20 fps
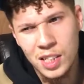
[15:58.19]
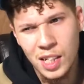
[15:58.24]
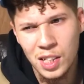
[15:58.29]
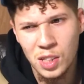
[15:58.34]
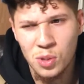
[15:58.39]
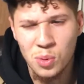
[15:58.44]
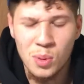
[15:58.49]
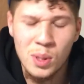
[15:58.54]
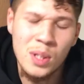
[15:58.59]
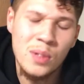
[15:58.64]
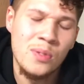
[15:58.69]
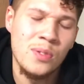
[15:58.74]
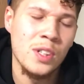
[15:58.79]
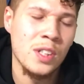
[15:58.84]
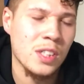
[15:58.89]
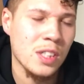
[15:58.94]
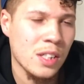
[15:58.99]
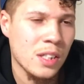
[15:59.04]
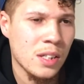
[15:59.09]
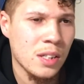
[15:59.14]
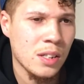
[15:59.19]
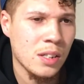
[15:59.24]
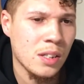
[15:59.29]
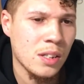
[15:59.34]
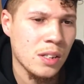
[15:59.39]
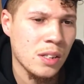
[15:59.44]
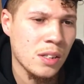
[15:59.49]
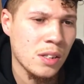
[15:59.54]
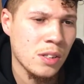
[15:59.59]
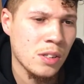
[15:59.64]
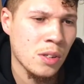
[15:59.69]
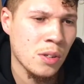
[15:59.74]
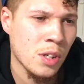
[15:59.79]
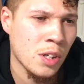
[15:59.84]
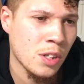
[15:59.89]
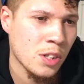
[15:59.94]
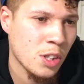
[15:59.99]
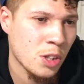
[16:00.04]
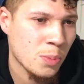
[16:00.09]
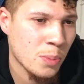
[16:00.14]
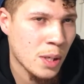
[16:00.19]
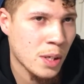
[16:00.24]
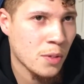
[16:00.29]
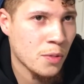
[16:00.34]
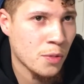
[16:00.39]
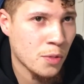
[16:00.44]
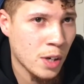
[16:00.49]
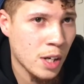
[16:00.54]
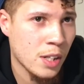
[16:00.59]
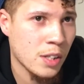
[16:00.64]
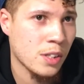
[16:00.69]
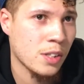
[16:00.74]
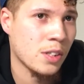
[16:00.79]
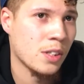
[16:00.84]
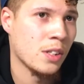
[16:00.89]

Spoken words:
like 2015. So there's this man Fresh